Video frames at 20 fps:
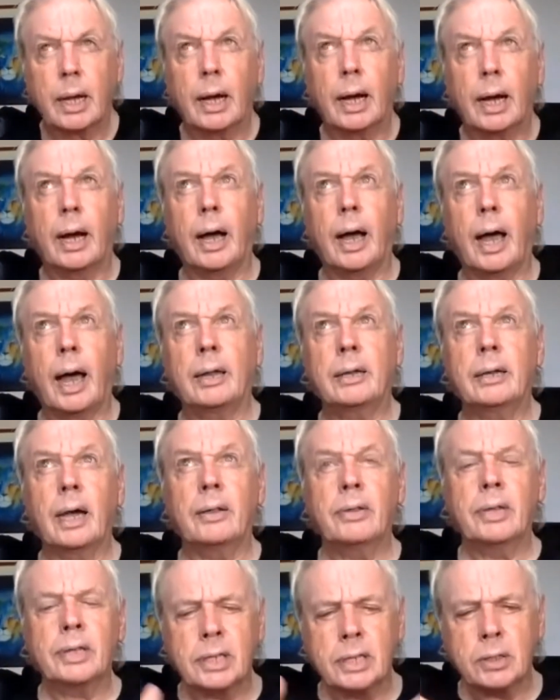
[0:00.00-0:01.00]
Uh, and,
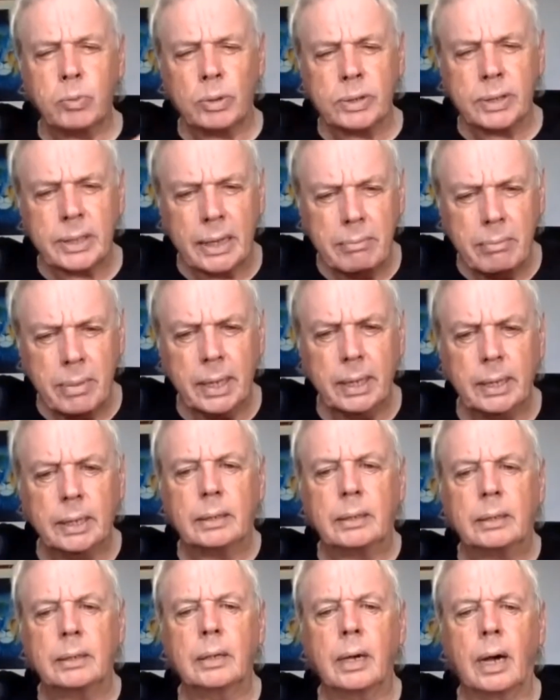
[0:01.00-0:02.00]
and this is what I
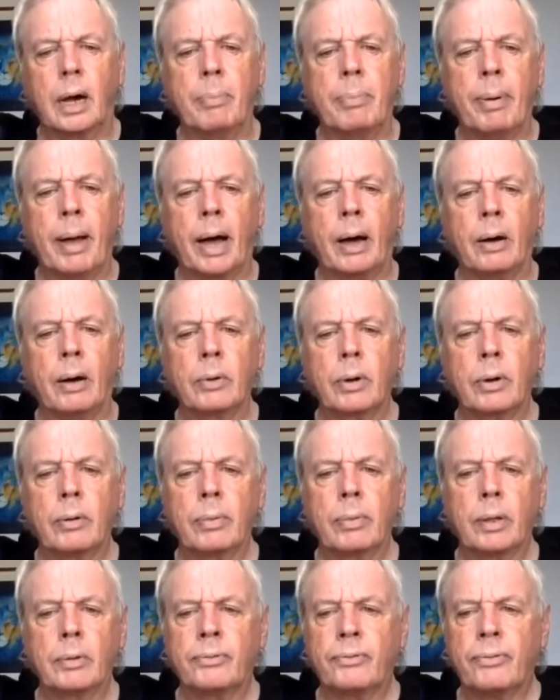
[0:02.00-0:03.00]
mean about
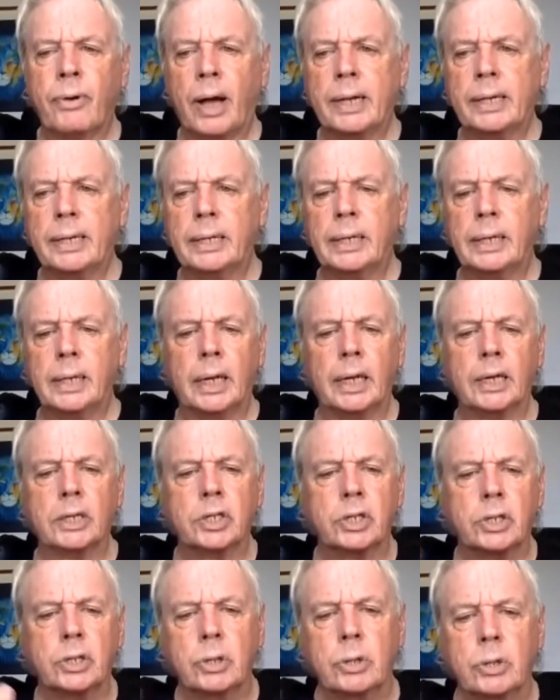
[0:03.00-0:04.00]
finding an
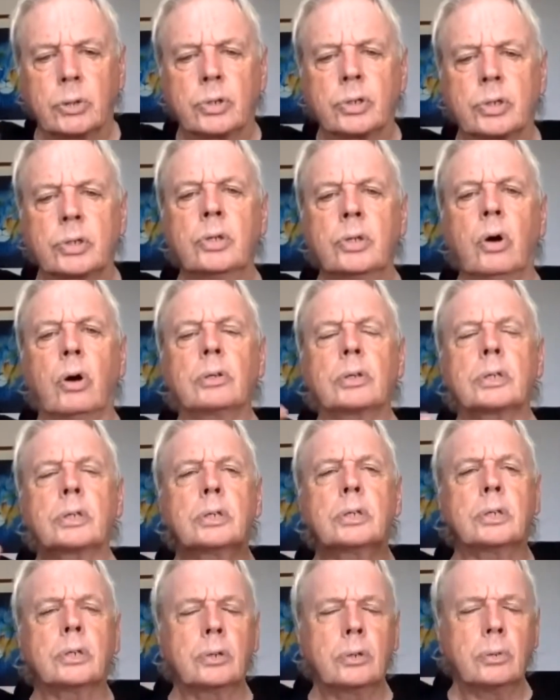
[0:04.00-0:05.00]
excuse not to
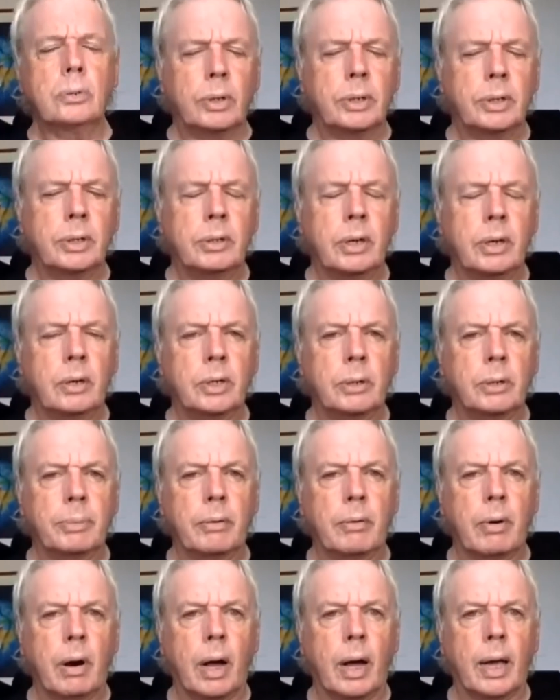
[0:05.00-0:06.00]
do what you know to be
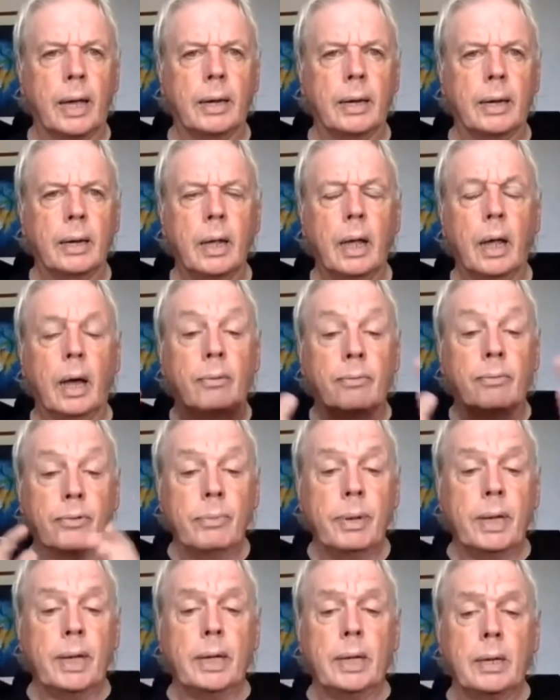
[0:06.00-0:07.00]
right. And for
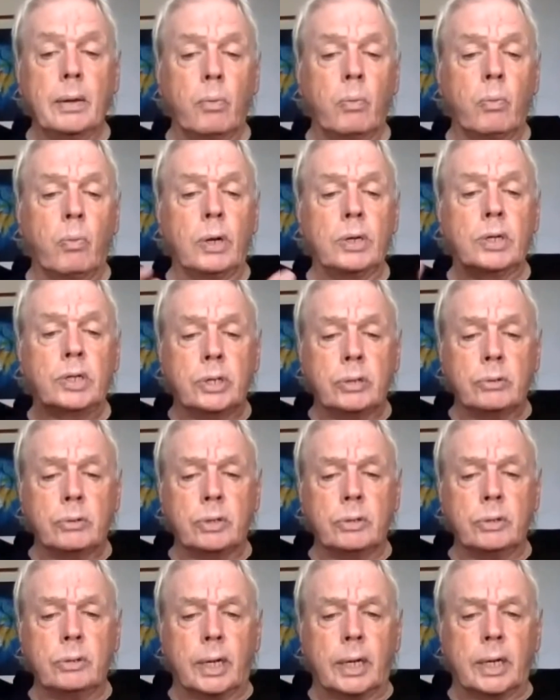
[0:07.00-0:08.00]
me, once you
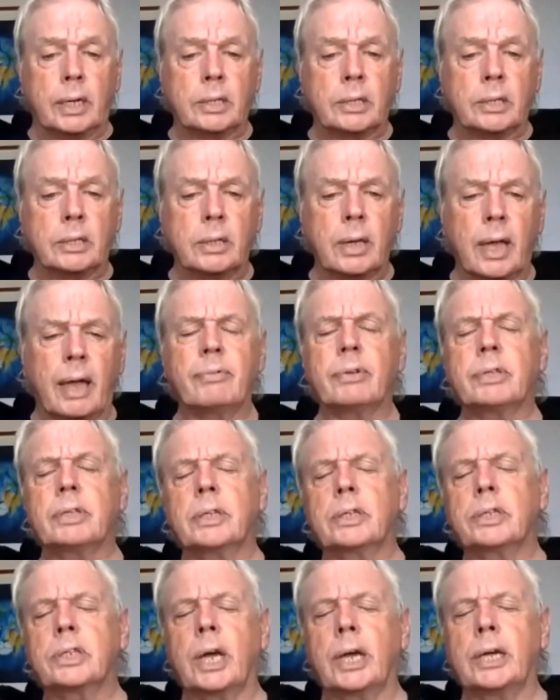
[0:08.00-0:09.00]
do this,
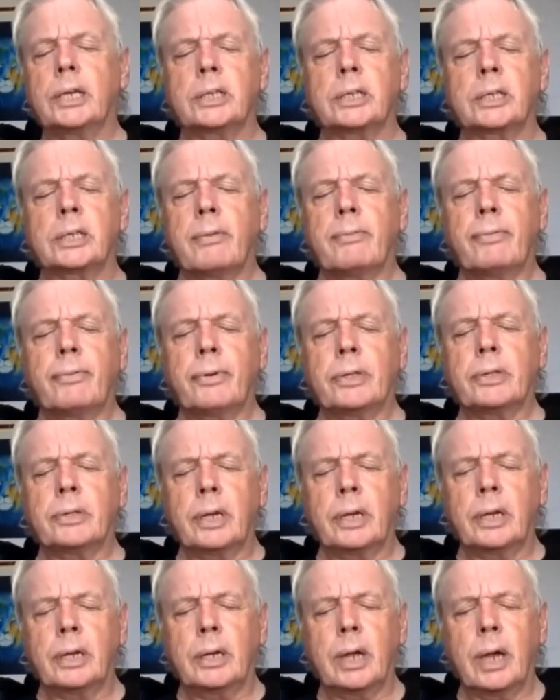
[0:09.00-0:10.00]
everything changes.
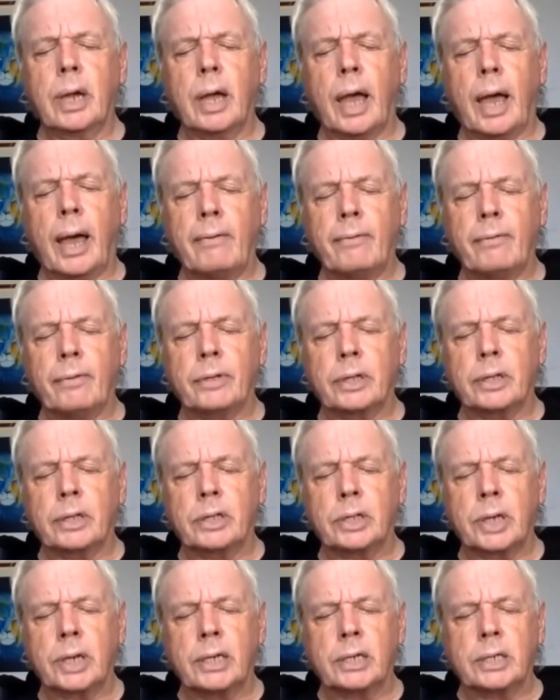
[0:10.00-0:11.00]
Everything, everything
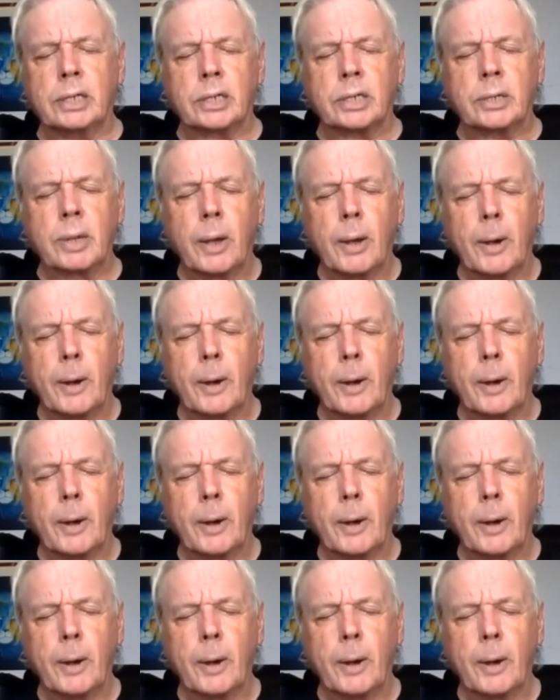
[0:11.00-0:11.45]
changes